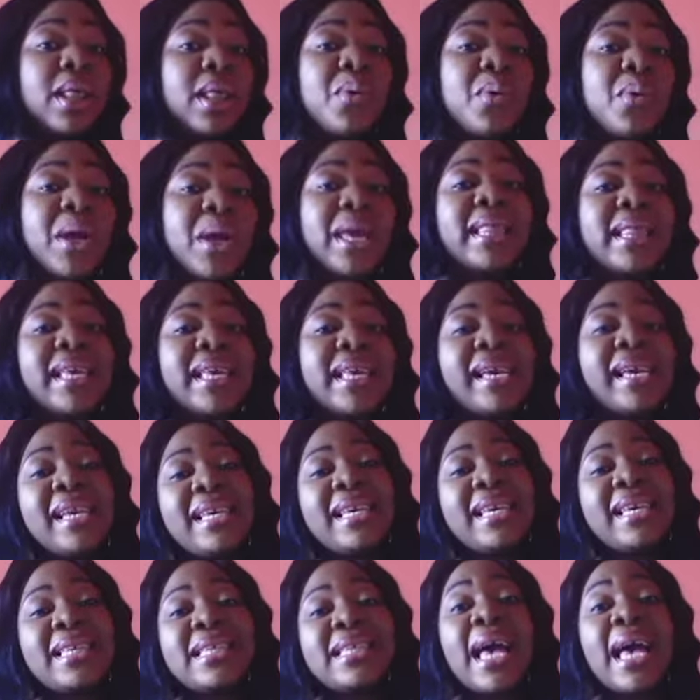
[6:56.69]
Three
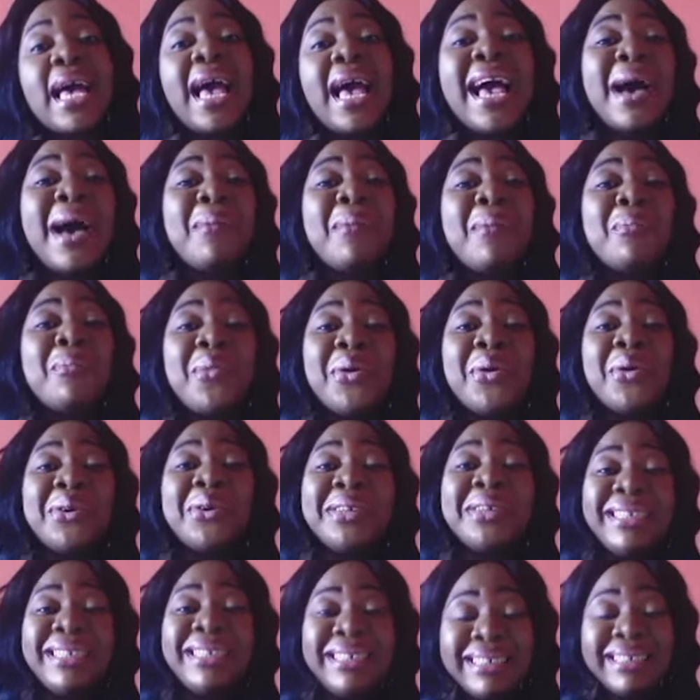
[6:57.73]
things.
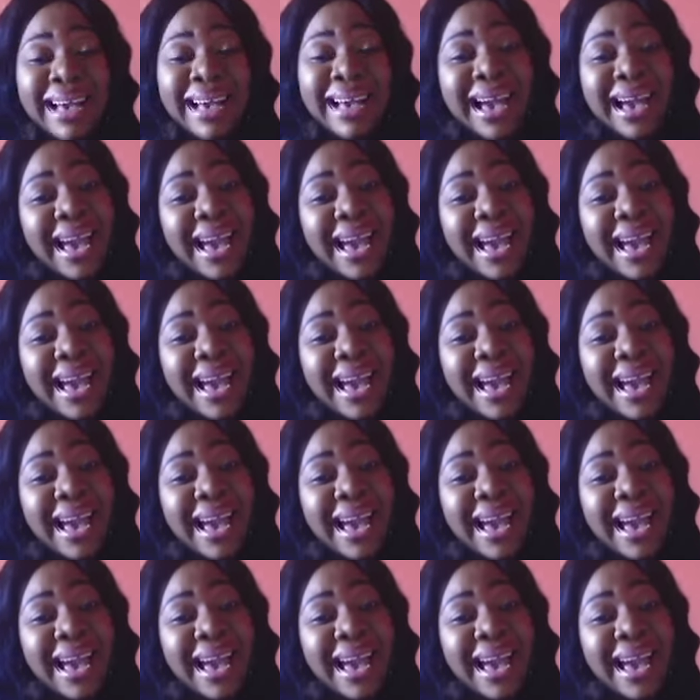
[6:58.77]
Money.